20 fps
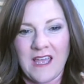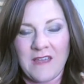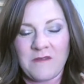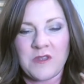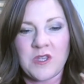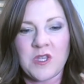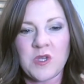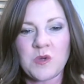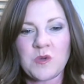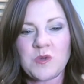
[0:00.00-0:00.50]
if
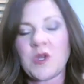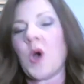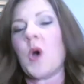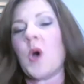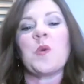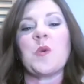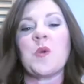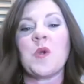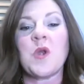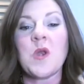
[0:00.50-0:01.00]
you
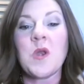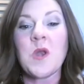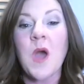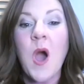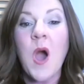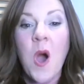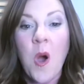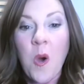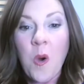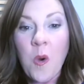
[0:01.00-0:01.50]
don't
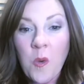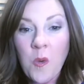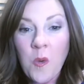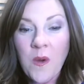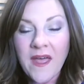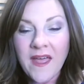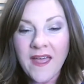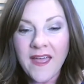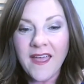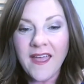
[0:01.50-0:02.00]
know
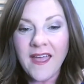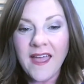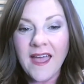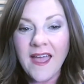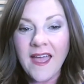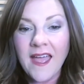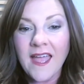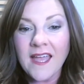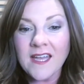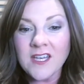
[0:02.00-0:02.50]

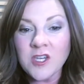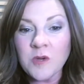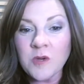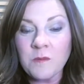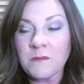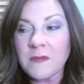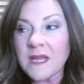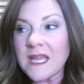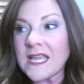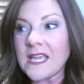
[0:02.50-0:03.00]
and you're
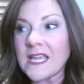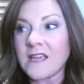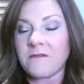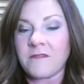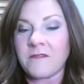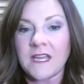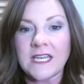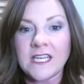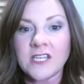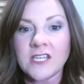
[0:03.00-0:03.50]
making
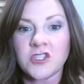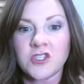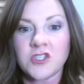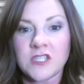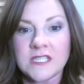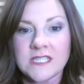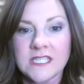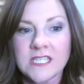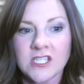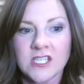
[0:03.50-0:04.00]
financial
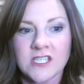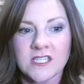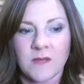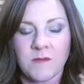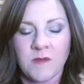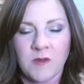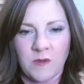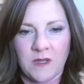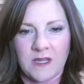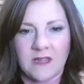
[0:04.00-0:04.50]
decisions. I
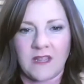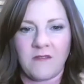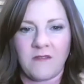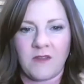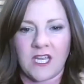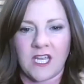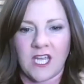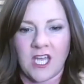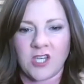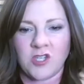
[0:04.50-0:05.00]
mean, we live
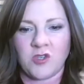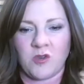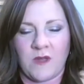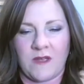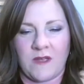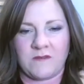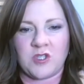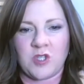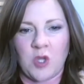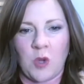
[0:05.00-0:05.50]
in a country, we
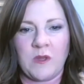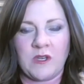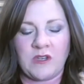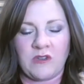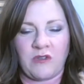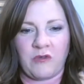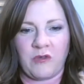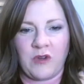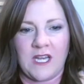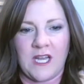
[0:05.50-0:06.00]
have so
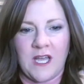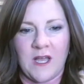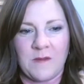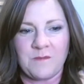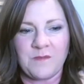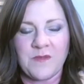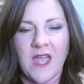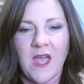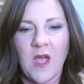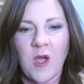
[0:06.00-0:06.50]
much
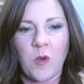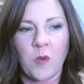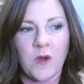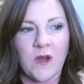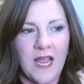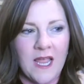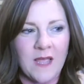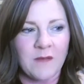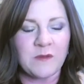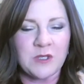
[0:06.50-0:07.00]
freedom.
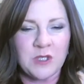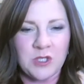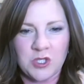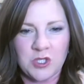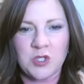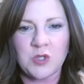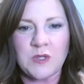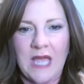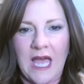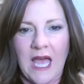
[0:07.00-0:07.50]
We're able to
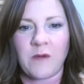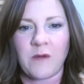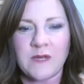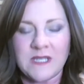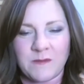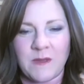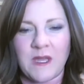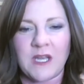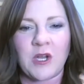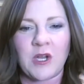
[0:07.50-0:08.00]
choose how we
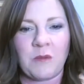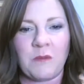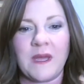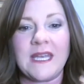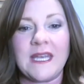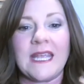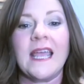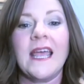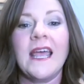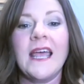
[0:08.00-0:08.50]
spend our
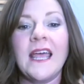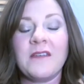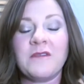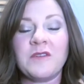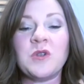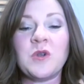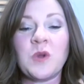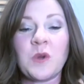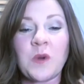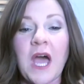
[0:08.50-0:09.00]
money. If
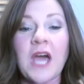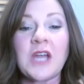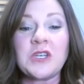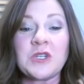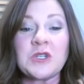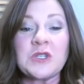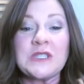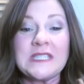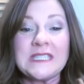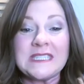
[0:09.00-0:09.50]
you don't
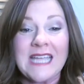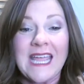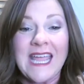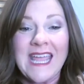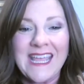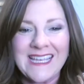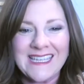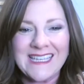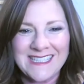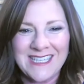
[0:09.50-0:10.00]

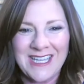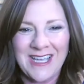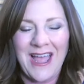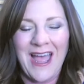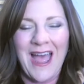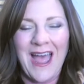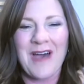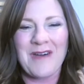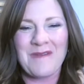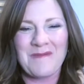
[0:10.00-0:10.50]
understand
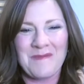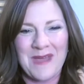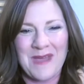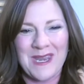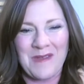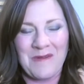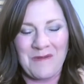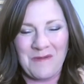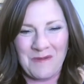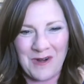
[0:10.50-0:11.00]
how
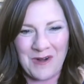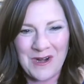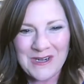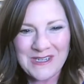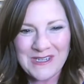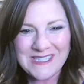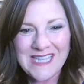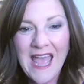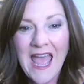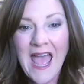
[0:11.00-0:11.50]
money
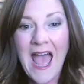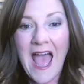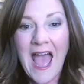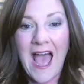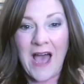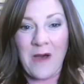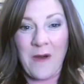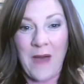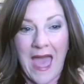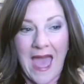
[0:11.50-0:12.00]
works,
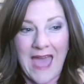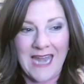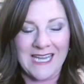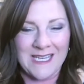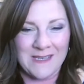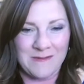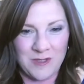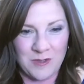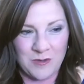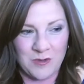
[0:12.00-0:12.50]
how
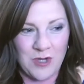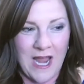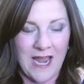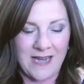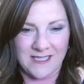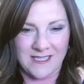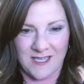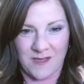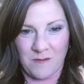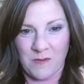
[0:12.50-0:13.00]
adding and
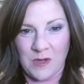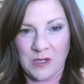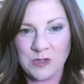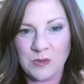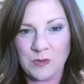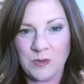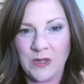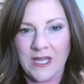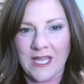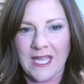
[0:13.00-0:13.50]
subtracting and
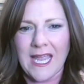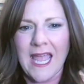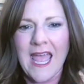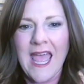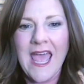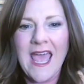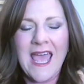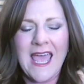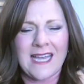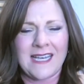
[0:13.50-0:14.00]
multiplying,
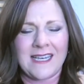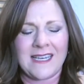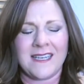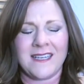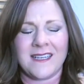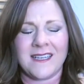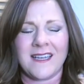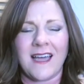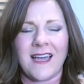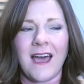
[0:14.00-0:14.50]
and
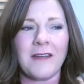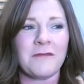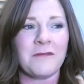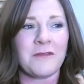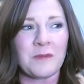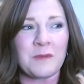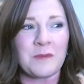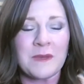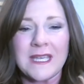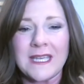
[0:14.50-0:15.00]
God
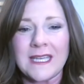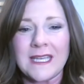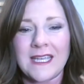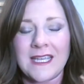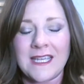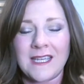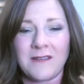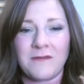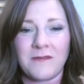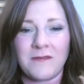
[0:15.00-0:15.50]
forbid,
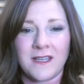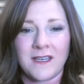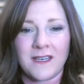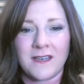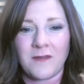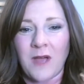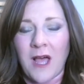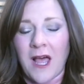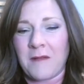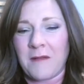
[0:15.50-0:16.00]

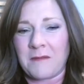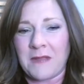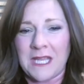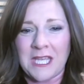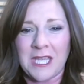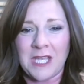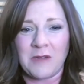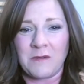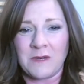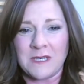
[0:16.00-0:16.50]
even um,
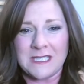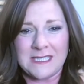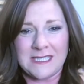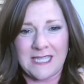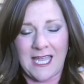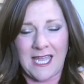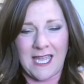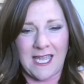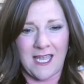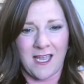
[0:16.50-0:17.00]
like you were
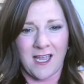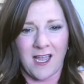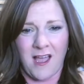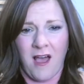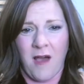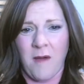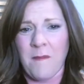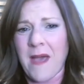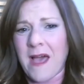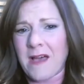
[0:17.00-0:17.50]
saying,
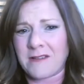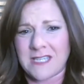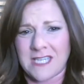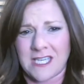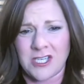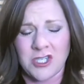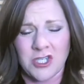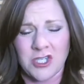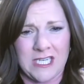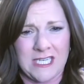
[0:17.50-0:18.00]
compound
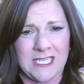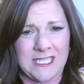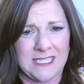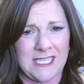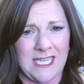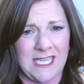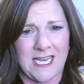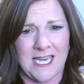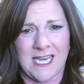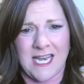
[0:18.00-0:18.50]
interest
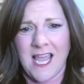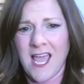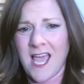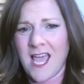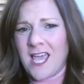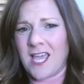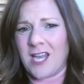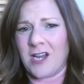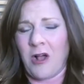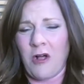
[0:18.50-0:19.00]
and
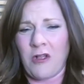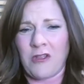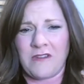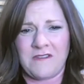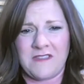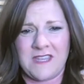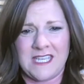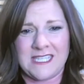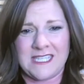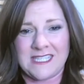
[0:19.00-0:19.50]
and all
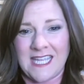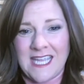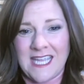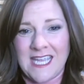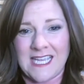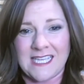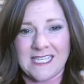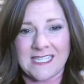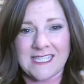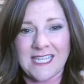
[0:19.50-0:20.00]
of these
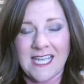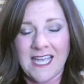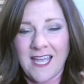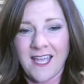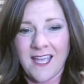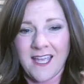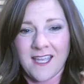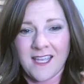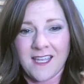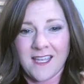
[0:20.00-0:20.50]
things,
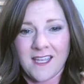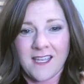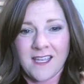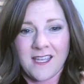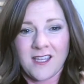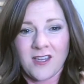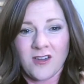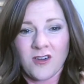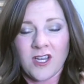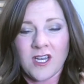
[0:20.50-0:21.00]

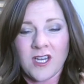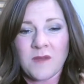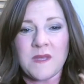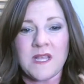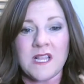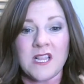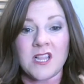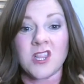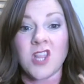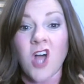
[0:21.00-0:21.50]
you're going to
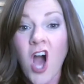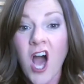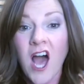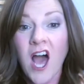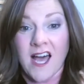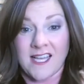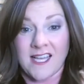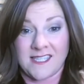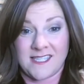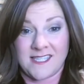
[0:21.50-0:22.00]
be
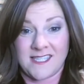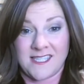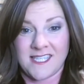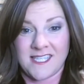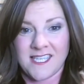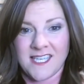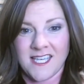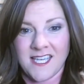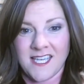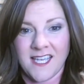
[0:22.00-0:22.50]
lost.